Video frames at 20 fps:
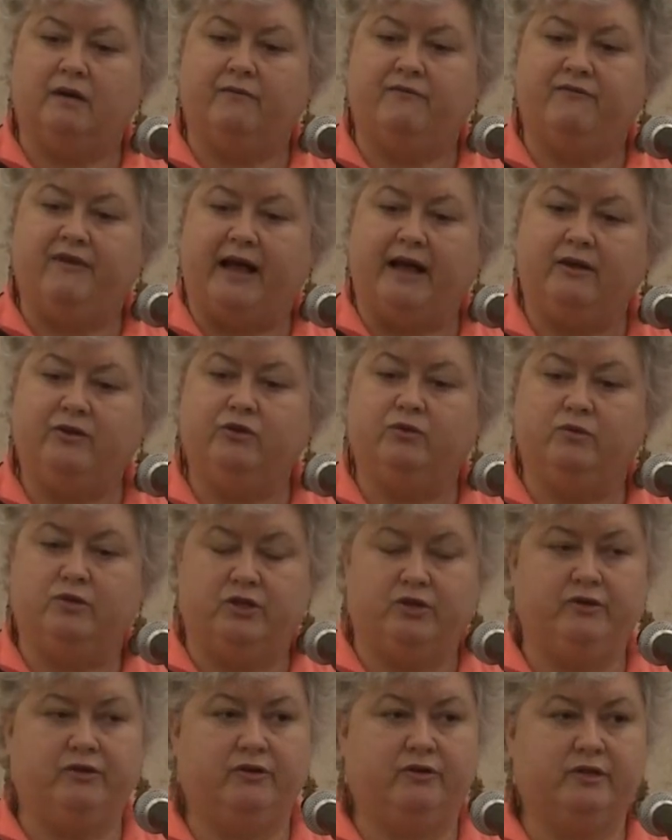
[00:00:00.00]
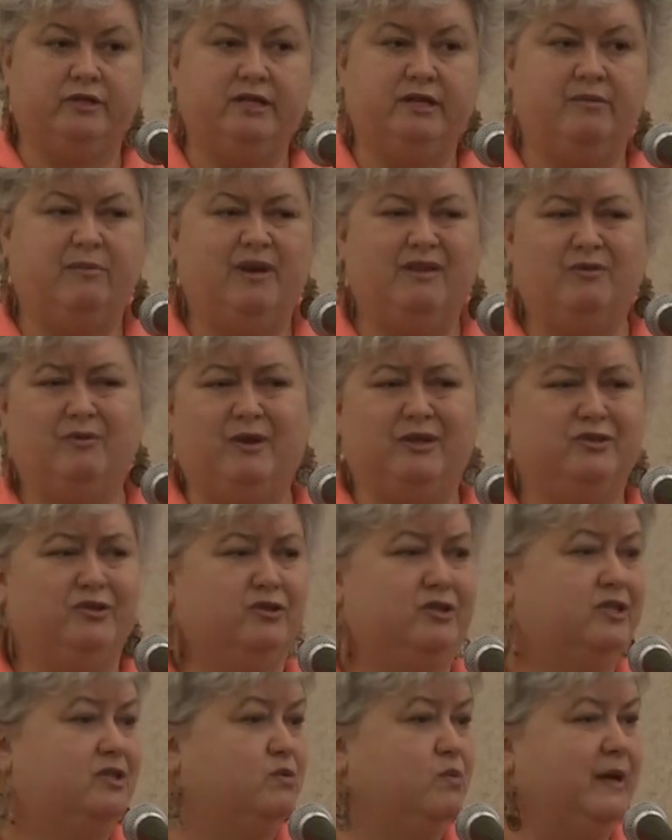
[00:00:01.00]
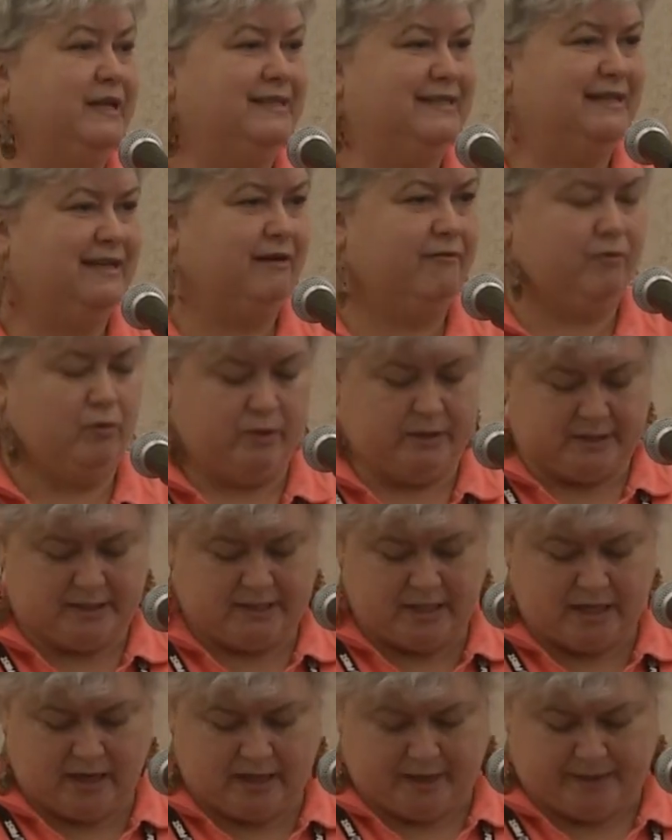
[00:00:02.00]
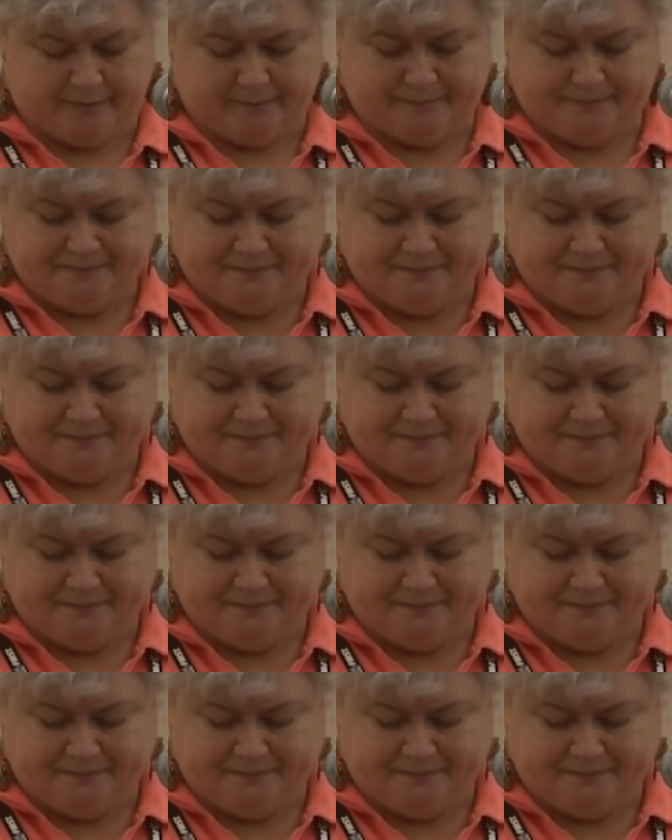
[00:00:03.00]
value to your team. Otherwise, you're just wasting everyone's time.